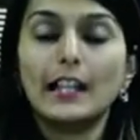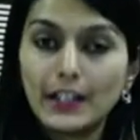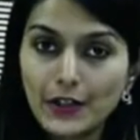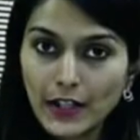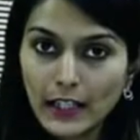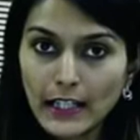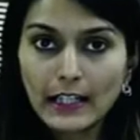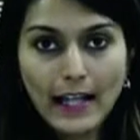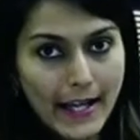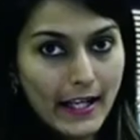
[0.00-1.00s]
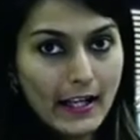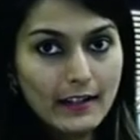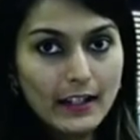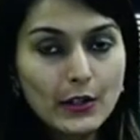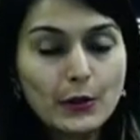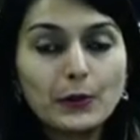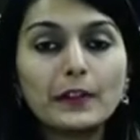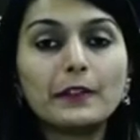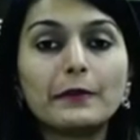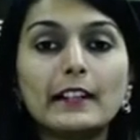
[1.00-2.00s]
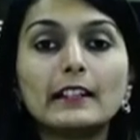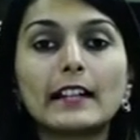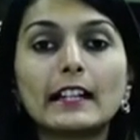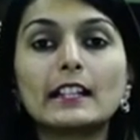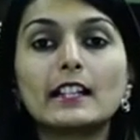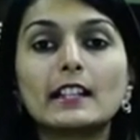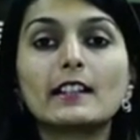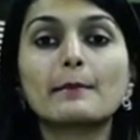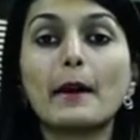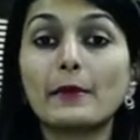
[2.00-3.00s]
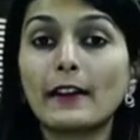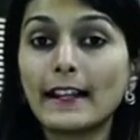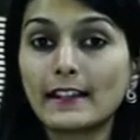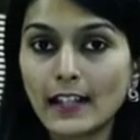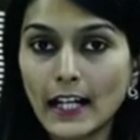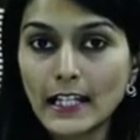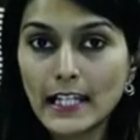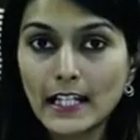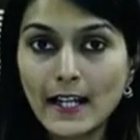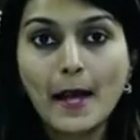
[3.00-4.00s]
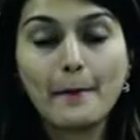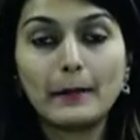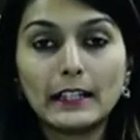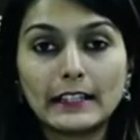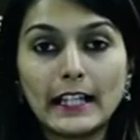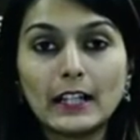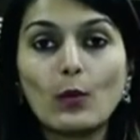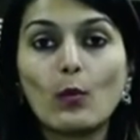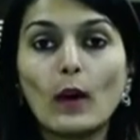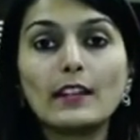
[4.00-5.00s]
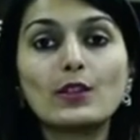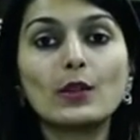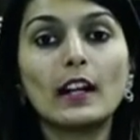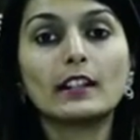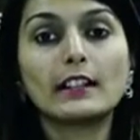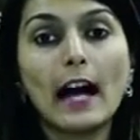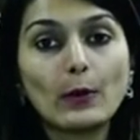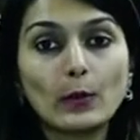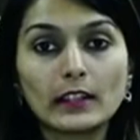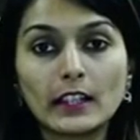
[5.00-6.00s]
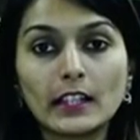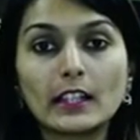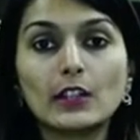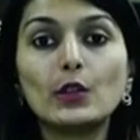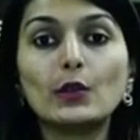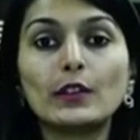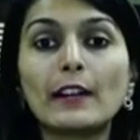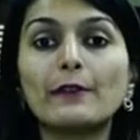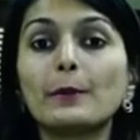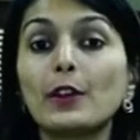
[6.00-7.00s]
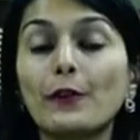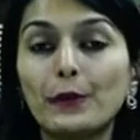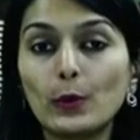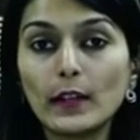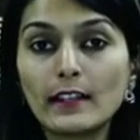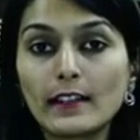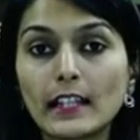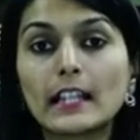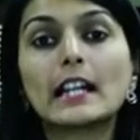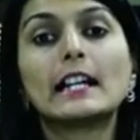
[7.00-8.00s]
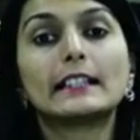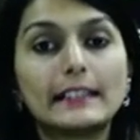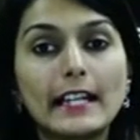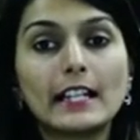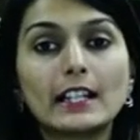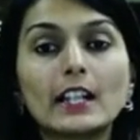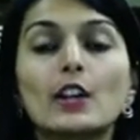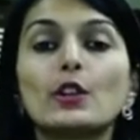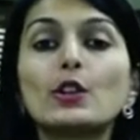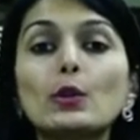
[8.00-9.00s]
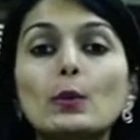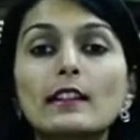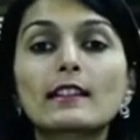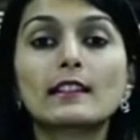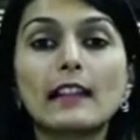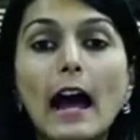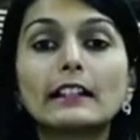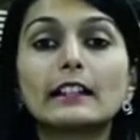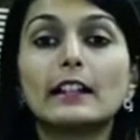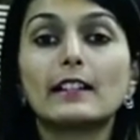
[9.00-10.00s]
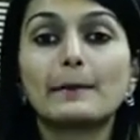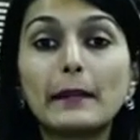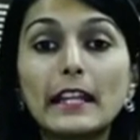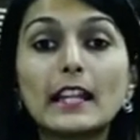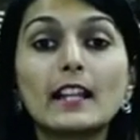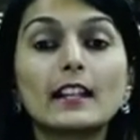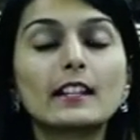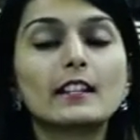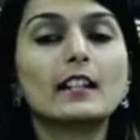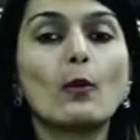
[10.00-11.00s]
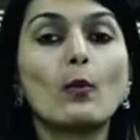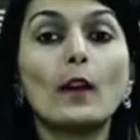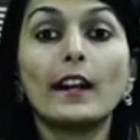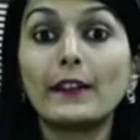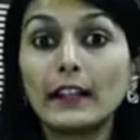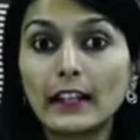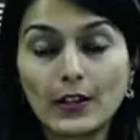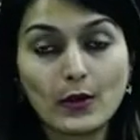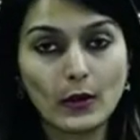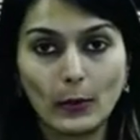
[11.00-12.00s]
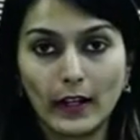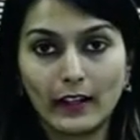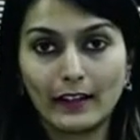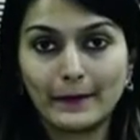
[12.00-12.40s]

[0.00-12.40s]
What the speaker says: Initially, like I said, you will feel that it is memorized content, but then once you are done with it, you develop your fluency, then you will start speaking it in a very natural way.